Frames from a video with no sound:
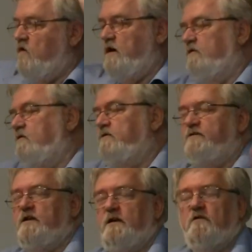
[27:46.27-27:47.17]

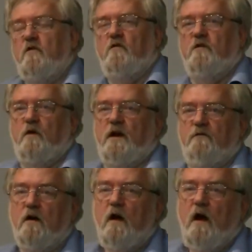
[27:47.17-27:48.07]
115 schools or
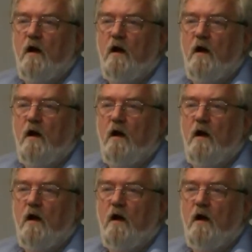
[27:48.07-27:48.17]
whatever,